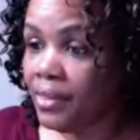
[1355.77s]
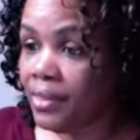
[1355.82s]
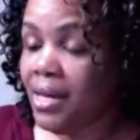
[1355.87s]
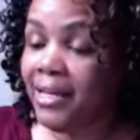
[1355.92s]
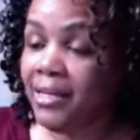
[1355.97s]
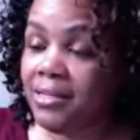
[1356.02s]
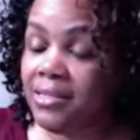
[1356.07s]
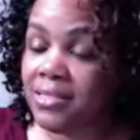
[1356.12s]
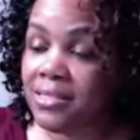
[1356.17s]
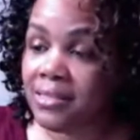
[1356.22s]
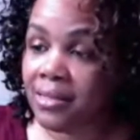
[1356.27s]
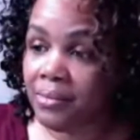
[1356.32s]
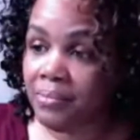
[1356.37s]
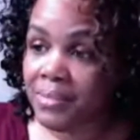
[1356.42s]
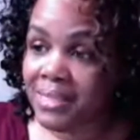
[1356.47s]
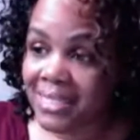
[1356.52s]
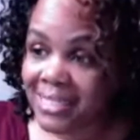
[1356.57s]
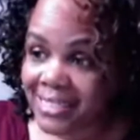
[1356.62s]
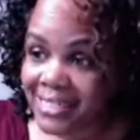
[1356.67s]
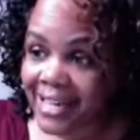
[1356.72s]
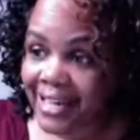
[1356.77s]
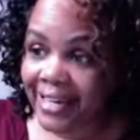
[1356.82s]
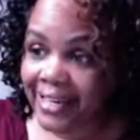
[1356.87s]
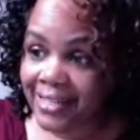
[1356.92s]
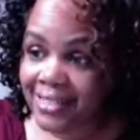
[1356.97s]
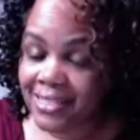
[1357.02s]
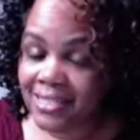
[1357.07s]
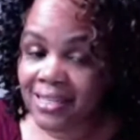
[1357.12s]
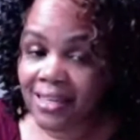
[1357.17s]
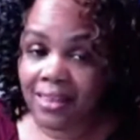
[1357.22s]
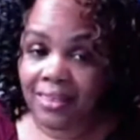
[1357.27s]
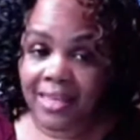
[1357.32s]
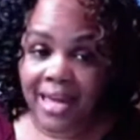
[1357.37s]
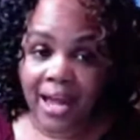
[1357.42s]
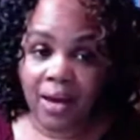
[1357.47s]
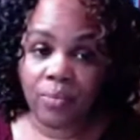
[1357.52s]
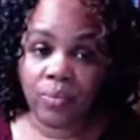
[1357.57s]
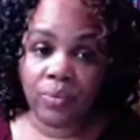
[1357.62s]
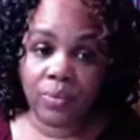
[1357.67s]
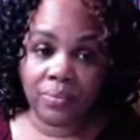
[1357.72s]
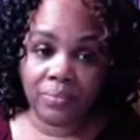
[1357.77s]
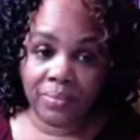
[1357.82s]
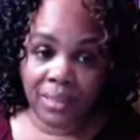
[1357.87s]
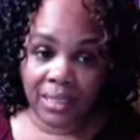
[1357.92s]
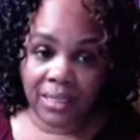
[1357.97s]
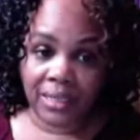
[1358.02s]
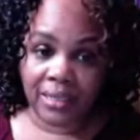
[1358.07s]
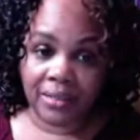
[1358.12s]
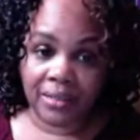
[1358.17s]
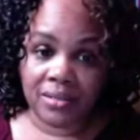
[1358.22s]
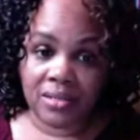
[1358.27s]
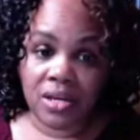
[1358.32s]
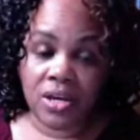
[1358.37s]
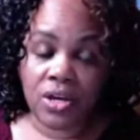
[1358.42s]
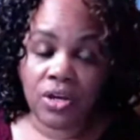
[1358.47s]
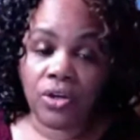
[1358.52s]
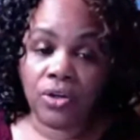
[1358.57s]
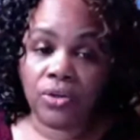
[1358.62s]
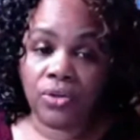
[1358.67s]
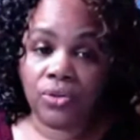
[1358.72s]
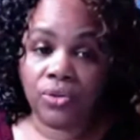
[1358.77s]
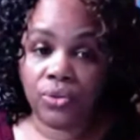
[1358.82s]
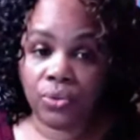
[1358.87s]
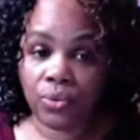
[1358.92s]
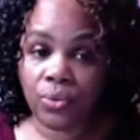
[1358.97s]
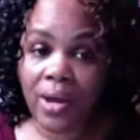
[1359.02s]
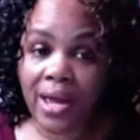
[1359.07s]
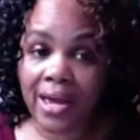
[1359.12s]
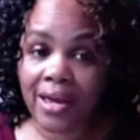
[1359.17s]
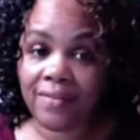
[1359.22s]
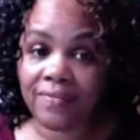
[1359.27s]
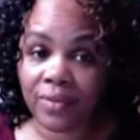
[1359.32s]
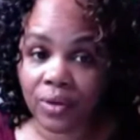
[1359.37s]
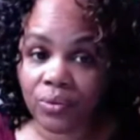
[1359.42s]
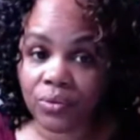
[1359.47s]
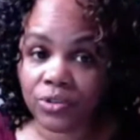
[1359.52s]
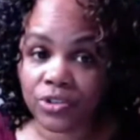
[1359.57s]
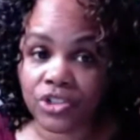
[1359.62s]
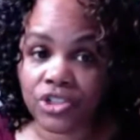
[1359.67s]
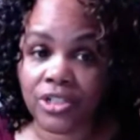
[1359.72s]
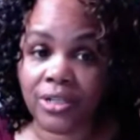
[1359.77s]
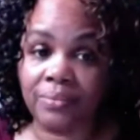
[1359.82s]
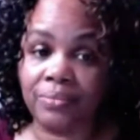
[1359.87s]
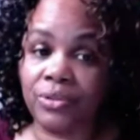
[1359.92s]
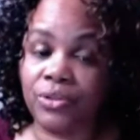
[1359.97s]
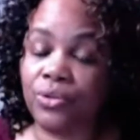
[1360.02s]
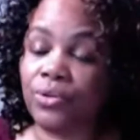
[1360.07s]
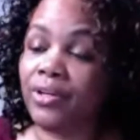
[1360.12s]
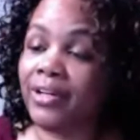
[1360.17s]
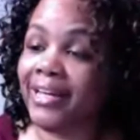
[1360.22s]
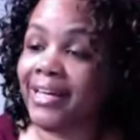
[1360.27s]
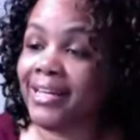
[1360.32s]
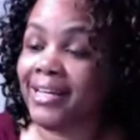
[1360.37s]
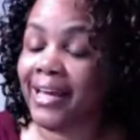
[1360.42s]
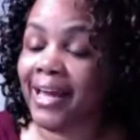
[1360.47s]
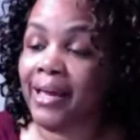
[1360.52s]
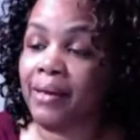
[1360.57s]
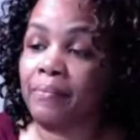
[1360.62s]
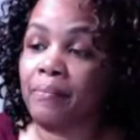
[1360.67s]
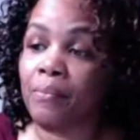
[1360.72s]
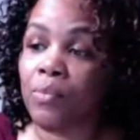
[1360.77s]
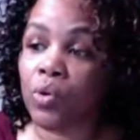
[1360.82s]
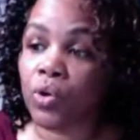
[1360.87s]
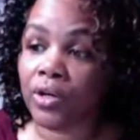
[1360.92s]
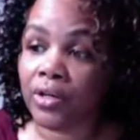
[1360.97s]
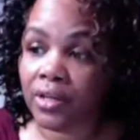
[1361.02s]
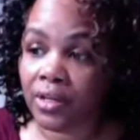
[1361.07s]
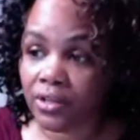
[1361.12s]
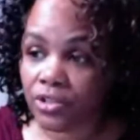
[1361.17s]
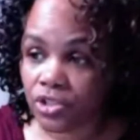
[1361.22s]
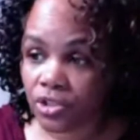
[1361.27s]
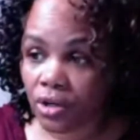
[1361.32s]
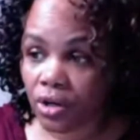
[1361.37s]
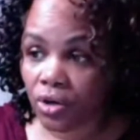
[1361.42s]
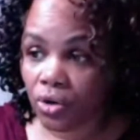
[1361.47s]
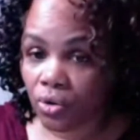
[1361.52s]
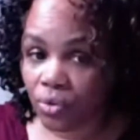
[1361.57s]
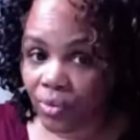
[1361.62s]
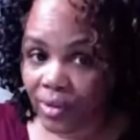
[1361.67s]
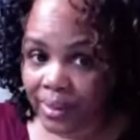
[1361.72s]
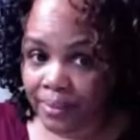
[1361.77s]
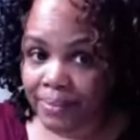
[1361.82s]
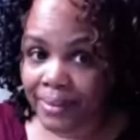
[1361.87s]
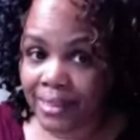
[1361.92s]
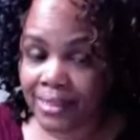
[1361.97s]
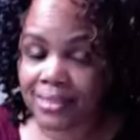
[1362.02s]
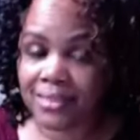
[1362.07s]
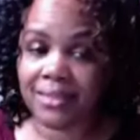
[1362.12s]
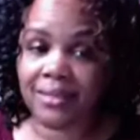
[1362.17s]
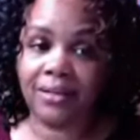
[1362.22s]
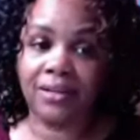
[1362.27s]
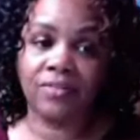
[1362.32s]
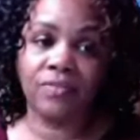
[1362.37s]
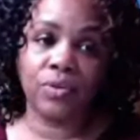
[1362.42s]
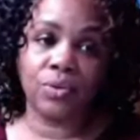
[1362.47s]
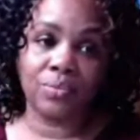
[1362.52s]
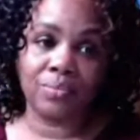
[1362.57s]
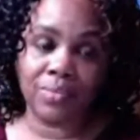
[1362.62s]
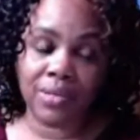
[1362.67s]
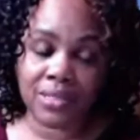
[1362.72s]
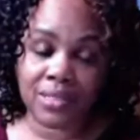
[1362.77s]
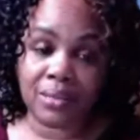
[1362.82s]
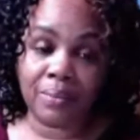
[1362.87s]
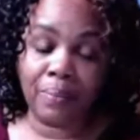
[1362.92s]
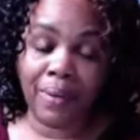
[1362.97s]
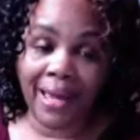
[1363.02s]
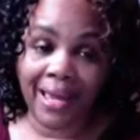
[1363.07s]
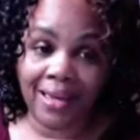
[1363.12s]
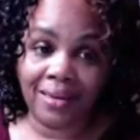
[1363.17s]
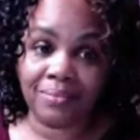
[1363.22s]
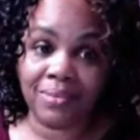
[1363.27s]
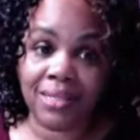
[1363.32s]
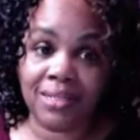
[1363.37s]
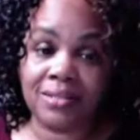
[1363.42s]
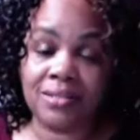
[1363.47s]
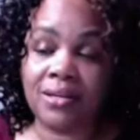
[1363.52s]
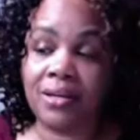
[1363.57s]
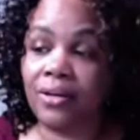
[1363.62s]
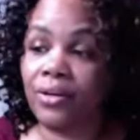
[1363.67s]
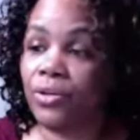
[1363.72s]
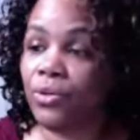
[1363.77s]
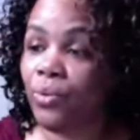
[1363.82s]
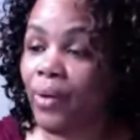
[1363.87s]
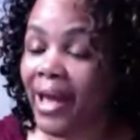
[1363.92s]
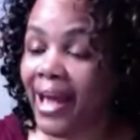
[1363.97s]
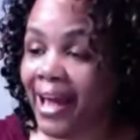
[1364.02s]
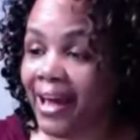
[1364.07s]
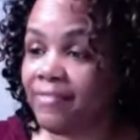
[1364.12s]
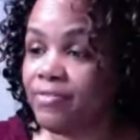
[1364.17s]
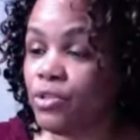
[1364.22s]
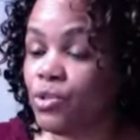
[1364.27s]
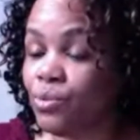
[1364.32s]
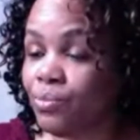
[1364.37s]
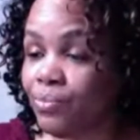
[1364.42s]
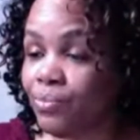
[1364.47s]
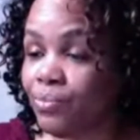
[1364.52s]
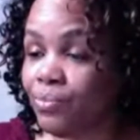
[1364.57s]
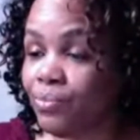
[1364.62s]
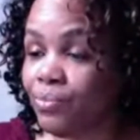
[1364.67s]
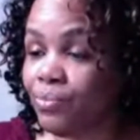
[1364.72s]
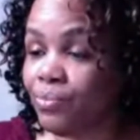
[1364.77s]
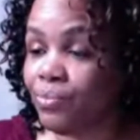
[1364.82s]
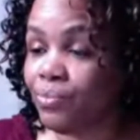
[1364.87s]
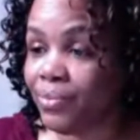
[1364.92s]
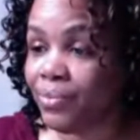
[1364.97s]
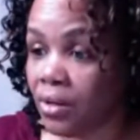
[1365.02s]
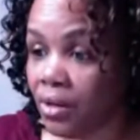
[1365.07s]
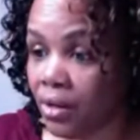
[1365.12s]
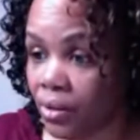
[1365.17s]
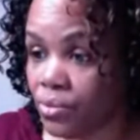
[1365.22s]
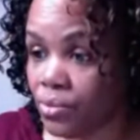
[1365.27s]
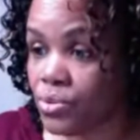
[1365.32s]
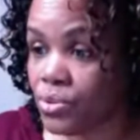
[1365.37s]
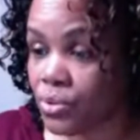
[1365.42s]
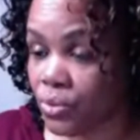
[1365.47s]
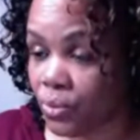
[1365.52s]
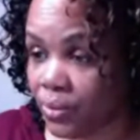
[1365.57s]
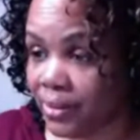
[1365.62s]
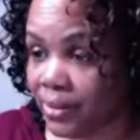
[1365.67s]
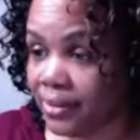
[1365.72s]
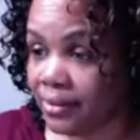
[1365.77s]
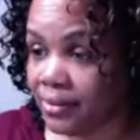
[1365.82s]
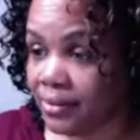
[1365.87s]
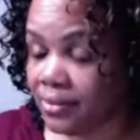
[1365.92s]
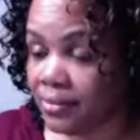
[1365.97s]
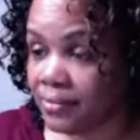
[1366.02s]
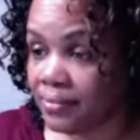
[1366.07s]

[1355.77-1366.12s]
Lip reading: And in some states, that would mean you have ownership. You're in a mortgage agreement. And if you miss a payment, you have to be foreclosed on.